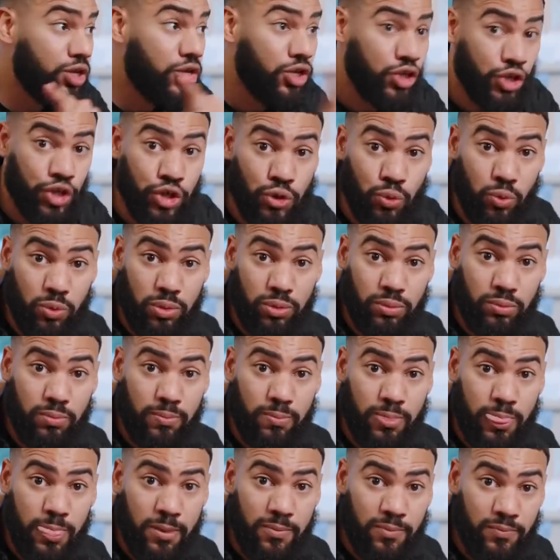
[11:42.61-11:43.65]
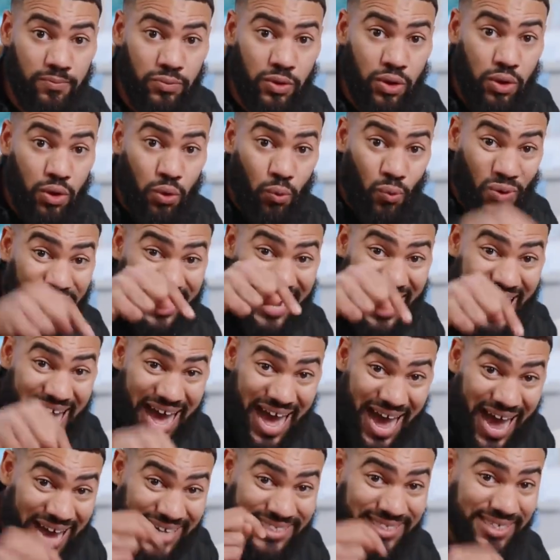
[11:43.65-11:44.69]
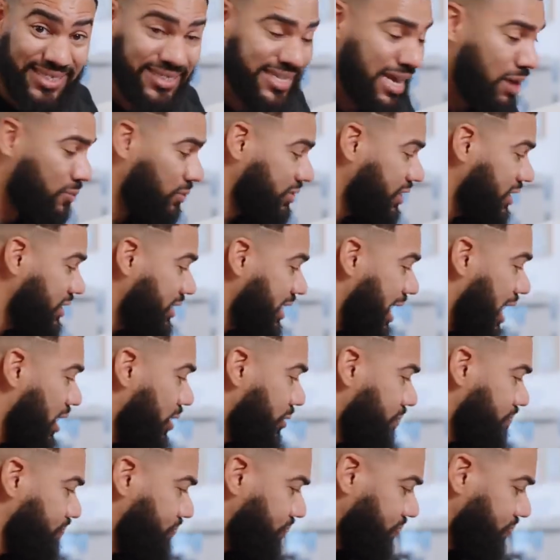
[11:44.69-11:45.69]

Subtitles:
you. When I sit down with a child,